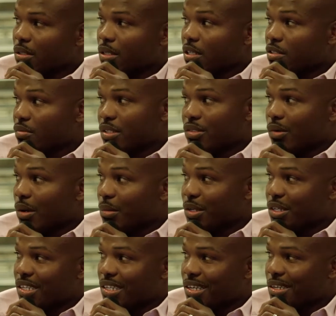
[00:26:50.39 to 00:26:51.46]
That's the reason why I'm
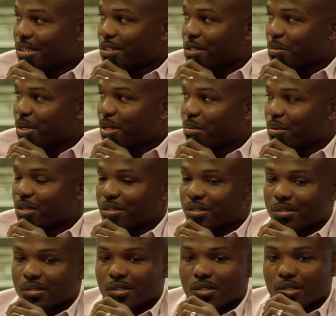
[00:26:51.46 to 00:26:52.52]
here today to be able
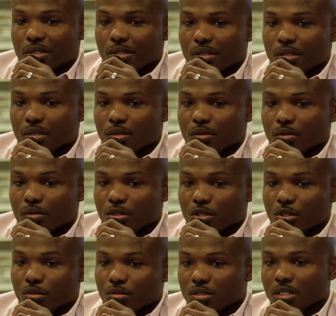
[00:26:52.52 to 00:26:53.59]
to, you know,
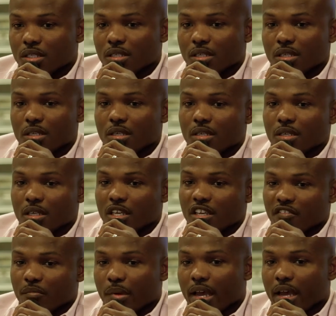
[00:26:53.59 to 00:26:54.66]
use it and
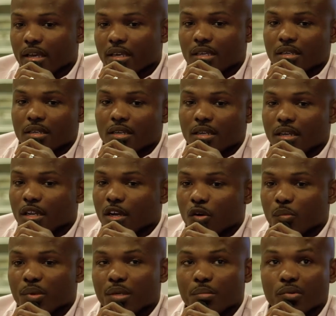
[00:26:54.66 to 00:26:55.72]
give back and and
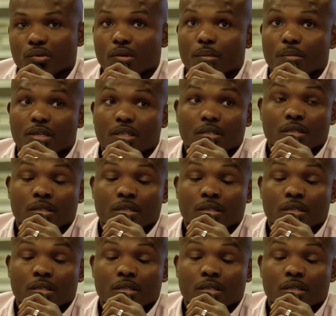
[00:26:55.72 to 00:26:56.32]
help people. I mean,